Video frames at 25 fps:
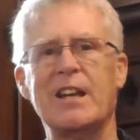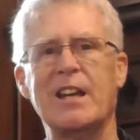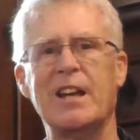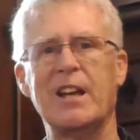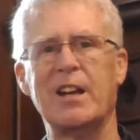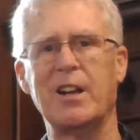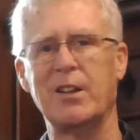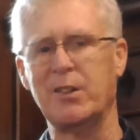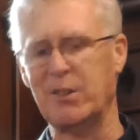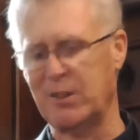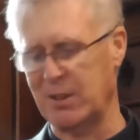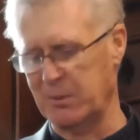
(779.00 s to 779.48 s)

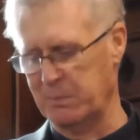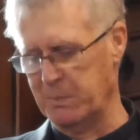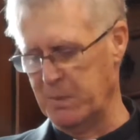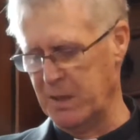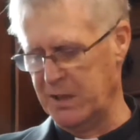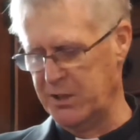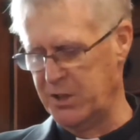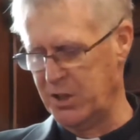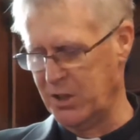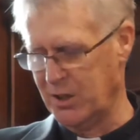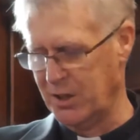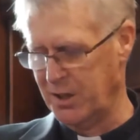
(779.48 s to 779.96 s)
In a
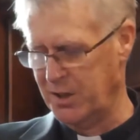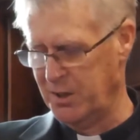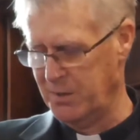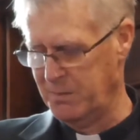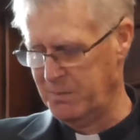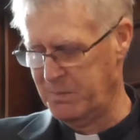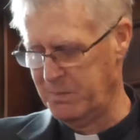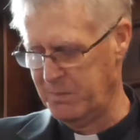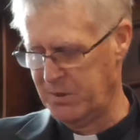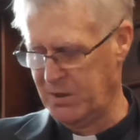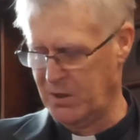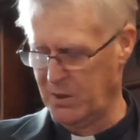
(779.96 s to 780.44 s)
submission
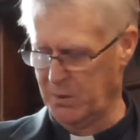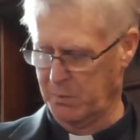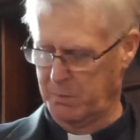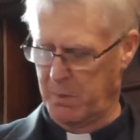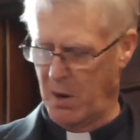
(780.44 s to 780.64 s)
to